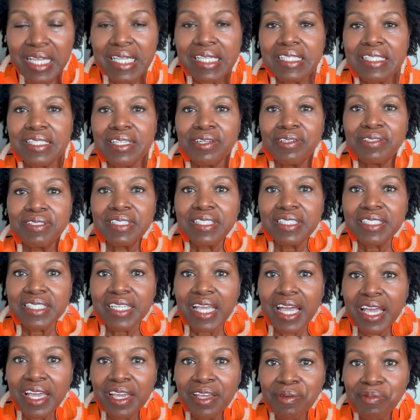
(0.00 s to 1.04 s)
So
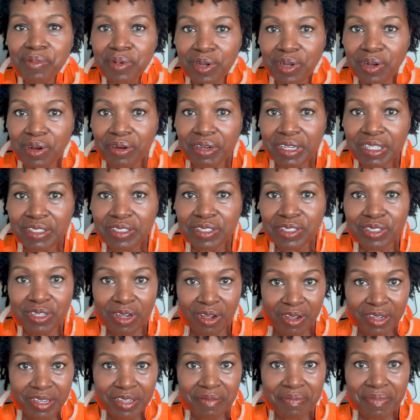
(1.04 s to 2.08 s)
today we're going to
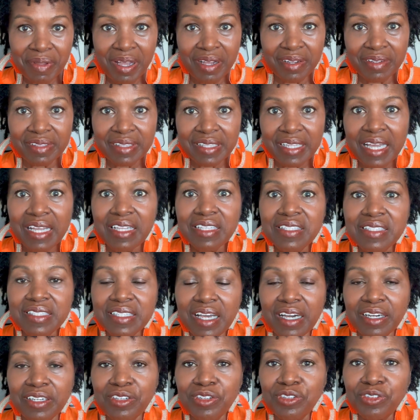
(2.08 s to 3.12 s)
talk about that
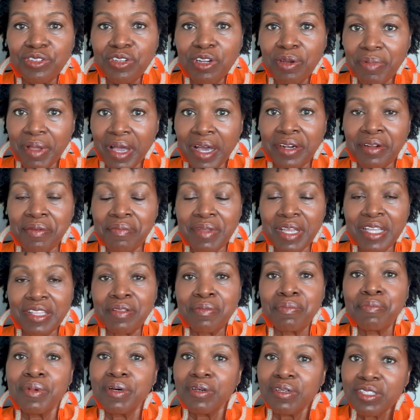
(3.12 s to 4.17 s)
scouting trip, how to make the
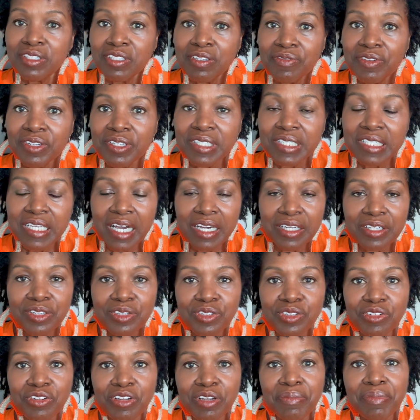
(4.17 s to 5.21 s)
most of your scouting
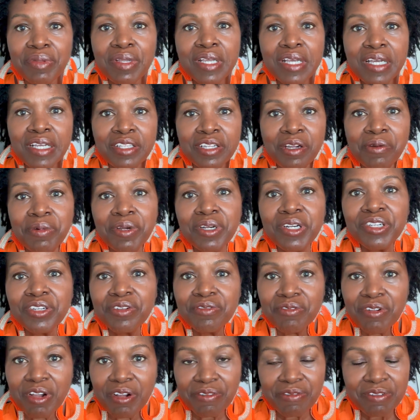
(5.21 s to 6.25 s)
trip. And we're going
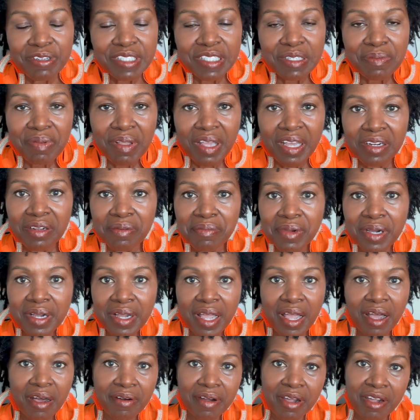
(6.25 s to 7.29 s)
to reference Panama.
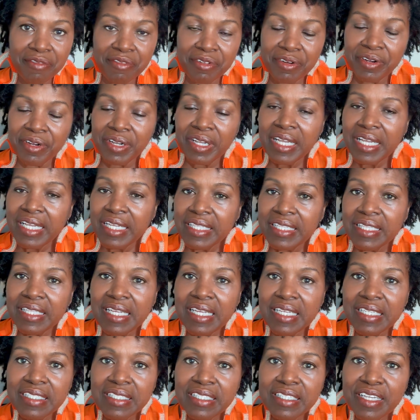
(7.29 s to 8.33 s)
However,
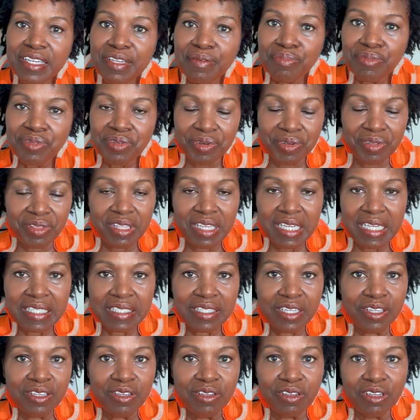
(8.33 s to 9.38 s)
these tips are things
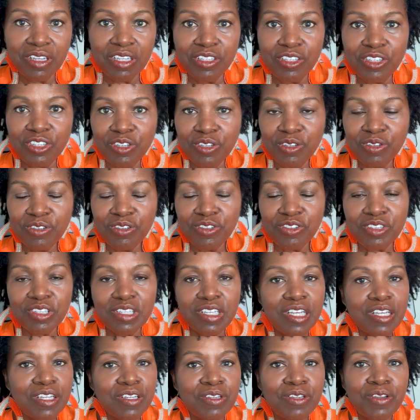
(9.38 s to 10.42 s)
that you can use
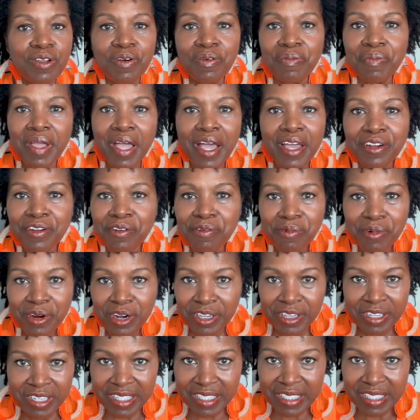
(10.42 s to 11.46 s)
no matter where
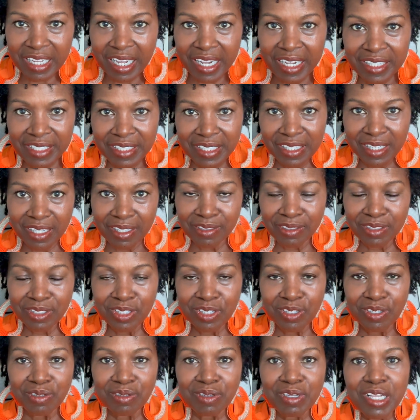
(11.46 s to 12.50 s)
you decide to go
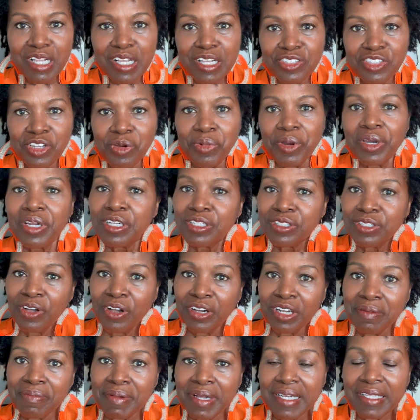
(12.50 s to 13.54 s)
to. So we're going to talk
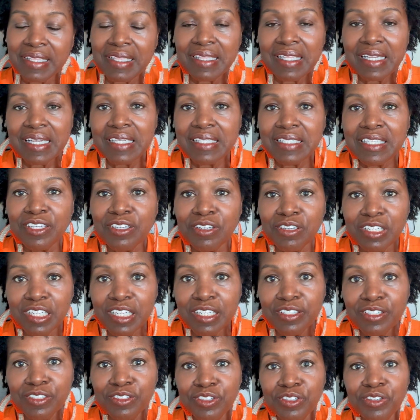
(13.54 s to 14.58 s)
about things that you need
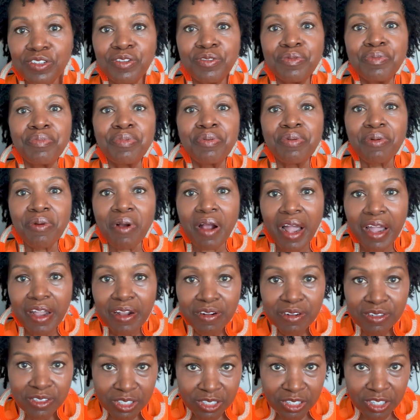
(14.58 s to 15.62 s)
to do
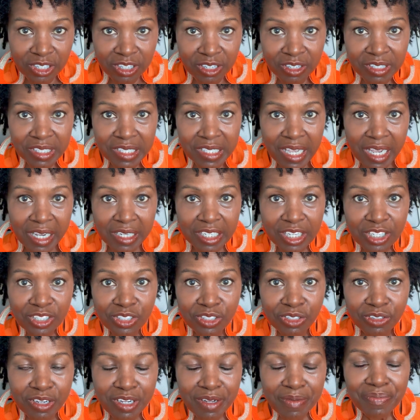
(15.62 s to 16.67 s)
prior to your
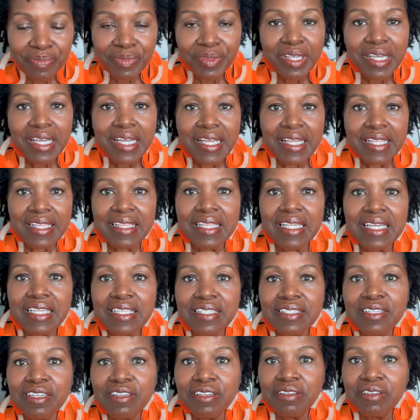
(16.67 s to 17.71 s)
scouting trip,
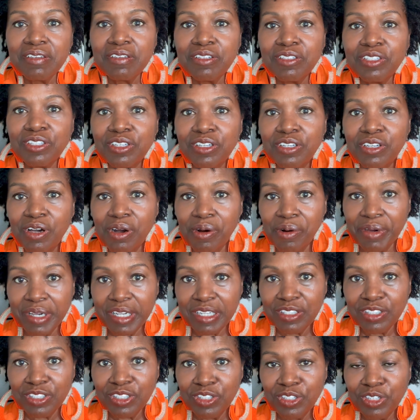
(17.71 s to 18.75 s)
things that you're
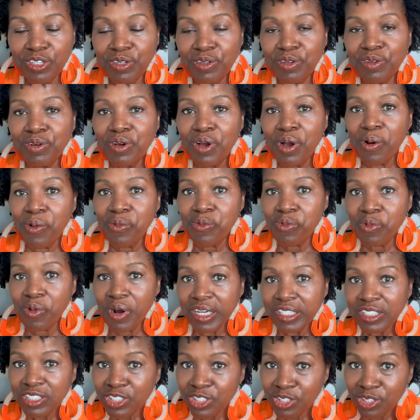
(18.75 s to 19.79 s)
going to do
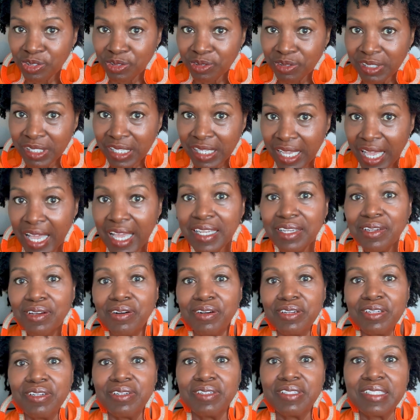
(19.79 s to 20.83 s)
once you get
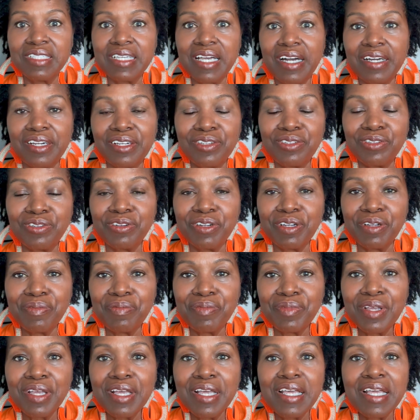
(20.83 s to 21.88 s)
on your scouting trip,
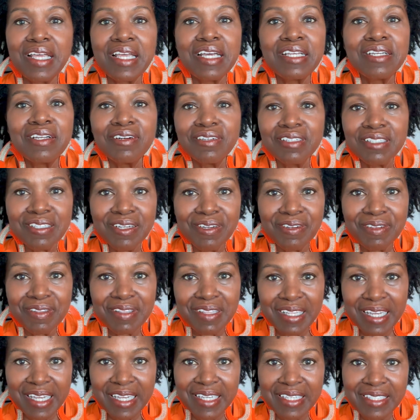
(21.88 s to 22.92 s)
and also
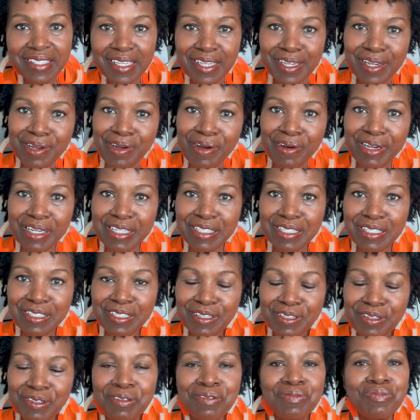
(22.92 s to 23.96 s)
things that you're going to
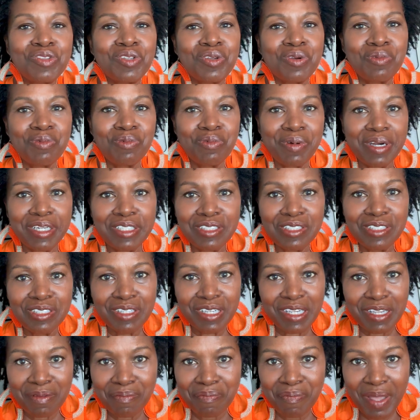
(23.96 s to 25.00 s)
do once
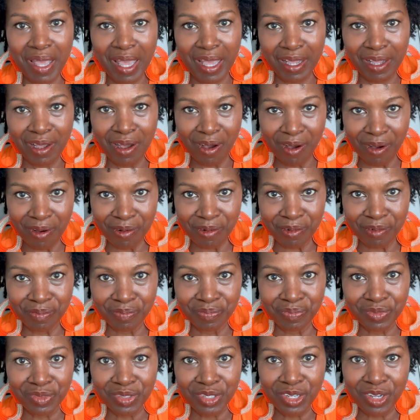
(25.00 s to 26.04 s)
you get back
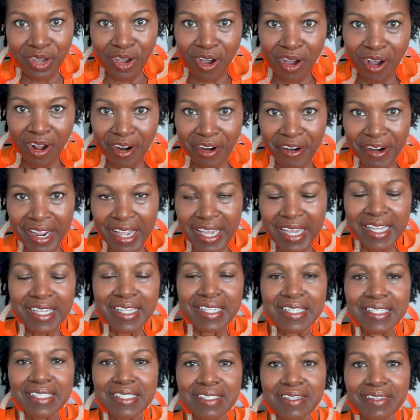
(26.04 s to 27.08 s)
home. All right,
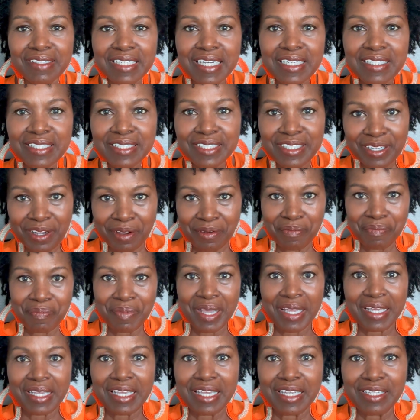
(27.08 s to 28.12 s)
so let's jump
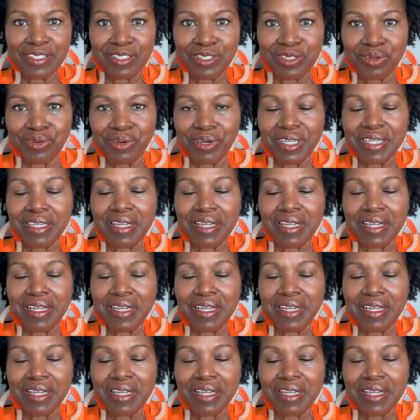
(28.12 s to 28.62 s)
back into it.